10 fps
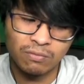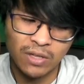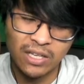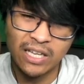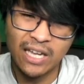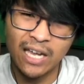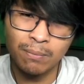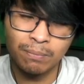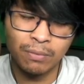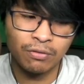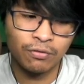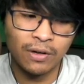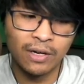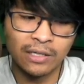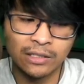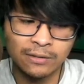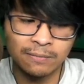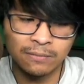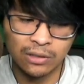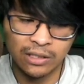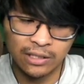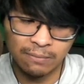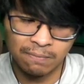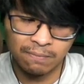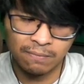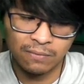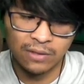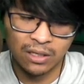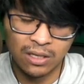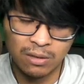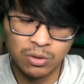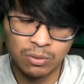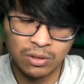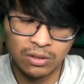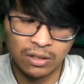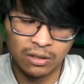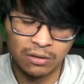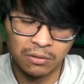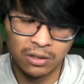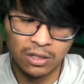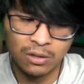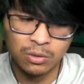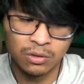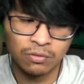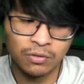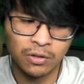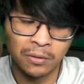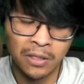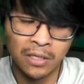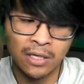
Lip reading: the amplifier, okay, that comes with the phone,